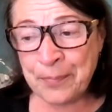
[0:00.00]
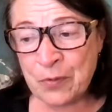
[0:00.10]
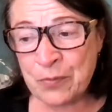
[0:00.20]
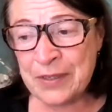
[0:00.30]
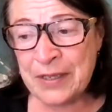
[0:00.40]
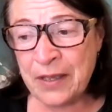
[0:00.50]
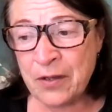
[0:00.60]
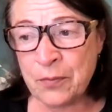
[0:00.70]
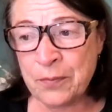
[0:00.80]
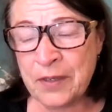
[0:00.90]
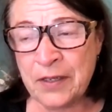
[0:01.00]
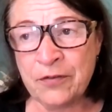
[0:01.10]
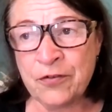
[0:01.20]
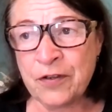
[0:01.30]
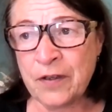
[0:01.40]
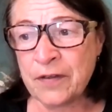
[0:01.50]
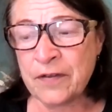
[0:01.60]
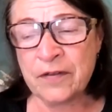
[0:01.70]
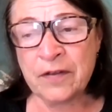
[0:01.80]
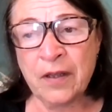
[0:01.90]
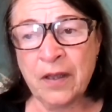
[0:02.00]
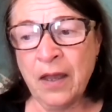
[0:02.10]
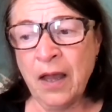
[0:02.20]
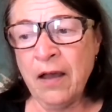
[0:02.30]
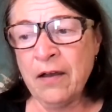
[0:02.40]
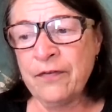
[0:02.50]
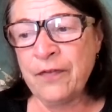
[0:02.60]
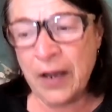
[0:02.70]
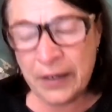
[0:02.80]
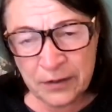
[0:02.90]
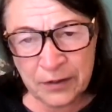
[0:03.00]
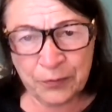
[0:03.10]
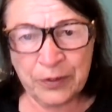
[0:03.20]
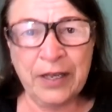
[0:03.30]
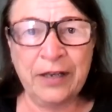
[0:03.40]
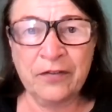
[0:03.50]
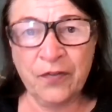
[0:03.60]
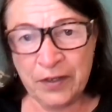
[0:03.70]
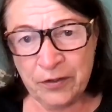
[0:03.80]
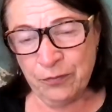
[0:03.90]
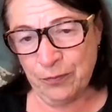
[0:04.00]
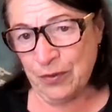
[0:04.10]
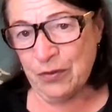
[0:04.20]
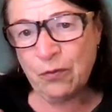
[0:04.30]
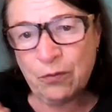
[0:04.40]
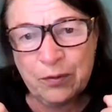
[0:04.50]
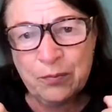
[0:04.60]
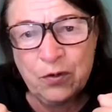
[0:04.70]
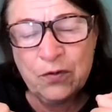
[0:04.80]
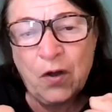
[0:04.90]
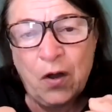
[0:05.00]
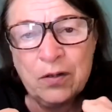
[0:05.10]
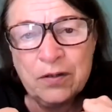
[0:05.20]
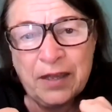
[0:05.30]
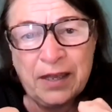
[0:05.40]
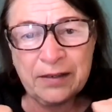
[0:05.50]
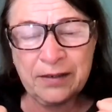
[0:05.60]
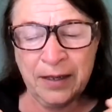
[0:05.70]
really helped me just finally relax, finally remove all that